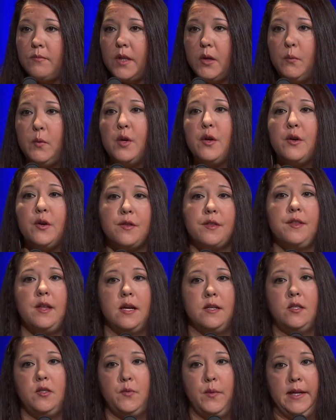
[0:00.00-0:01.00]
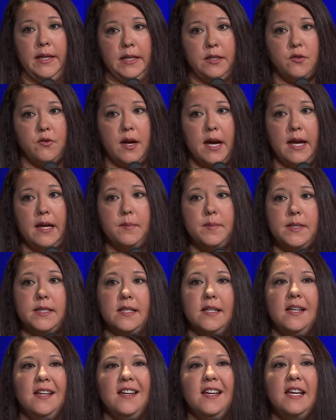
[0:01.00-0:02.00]
We're earth lodge dwelling tribes.
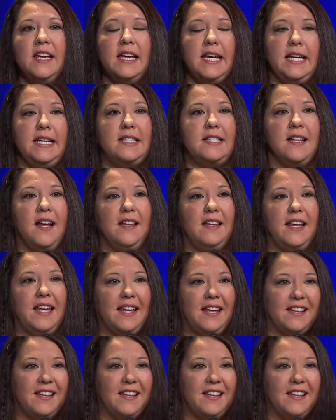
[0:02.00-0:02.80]
It's not like